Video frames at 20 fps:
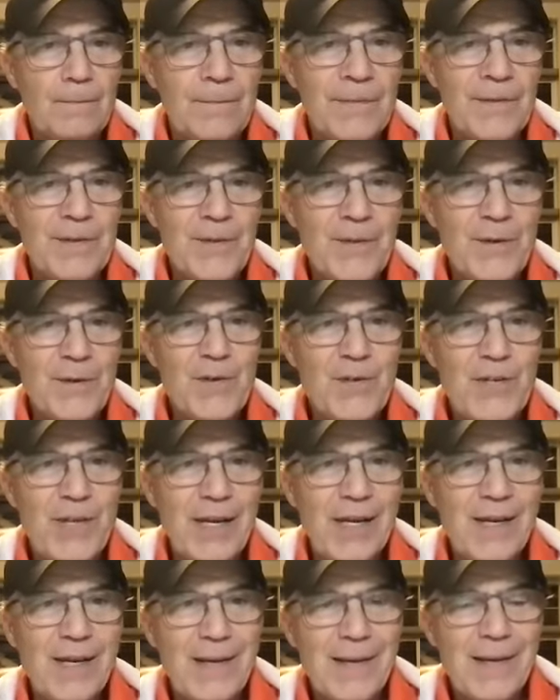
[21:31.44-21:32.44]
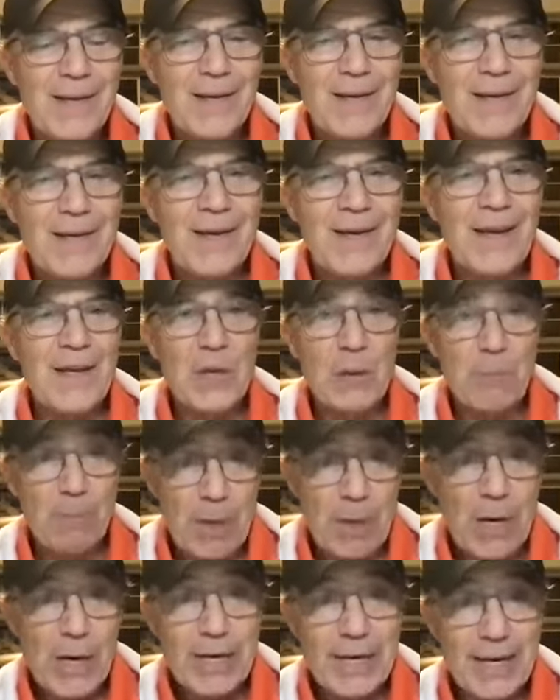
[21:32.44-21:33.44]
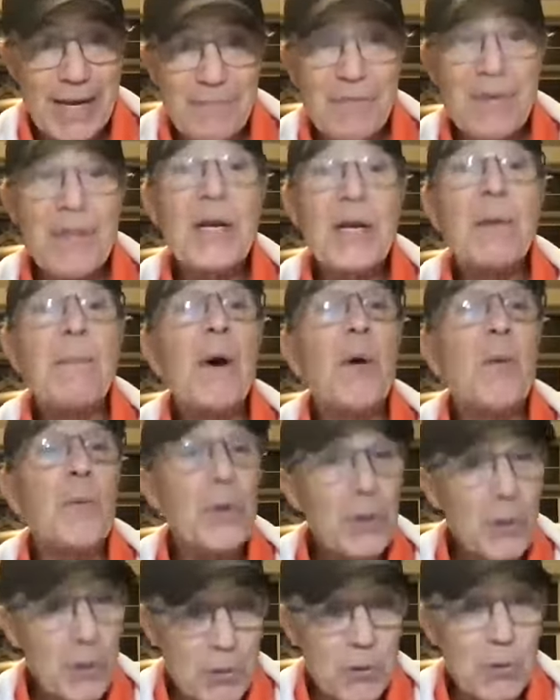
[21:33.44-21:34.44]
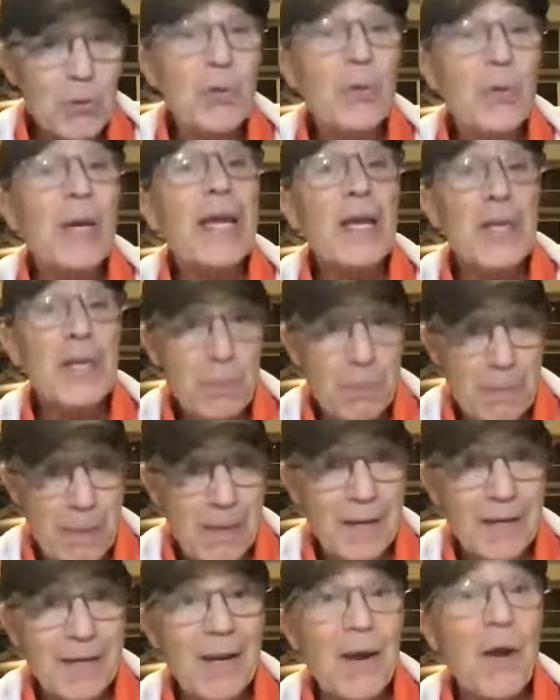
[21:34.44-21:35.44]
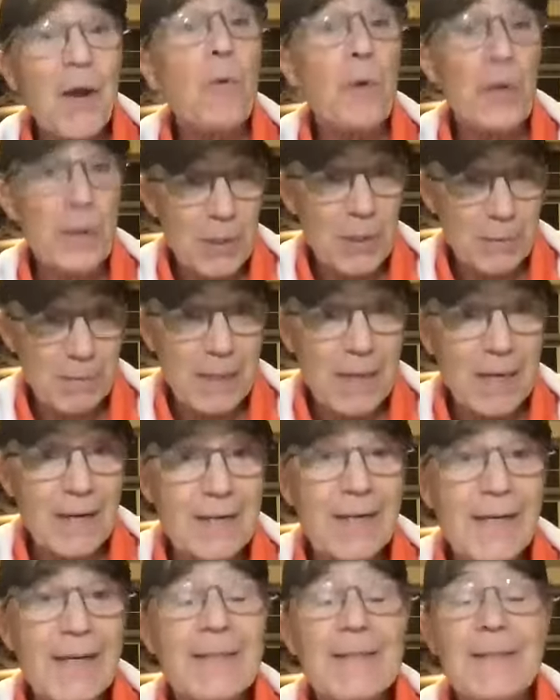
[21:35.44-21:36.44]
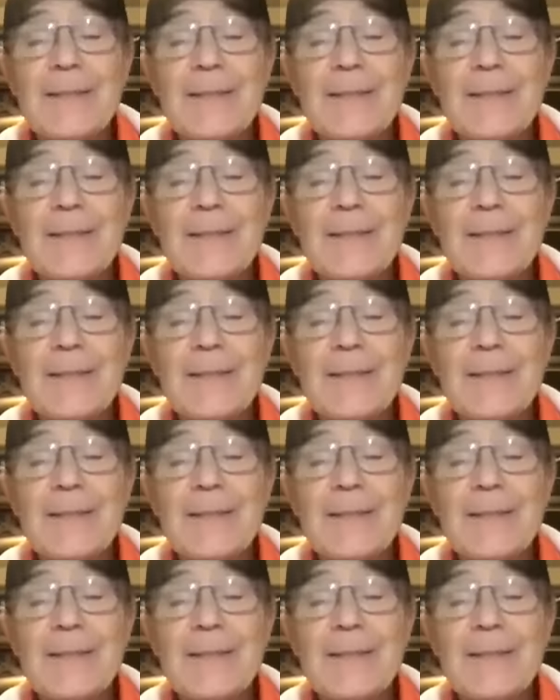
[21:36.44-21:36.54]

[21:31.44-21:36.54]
Interesting. In your body, everything about what you do in your body, with your body.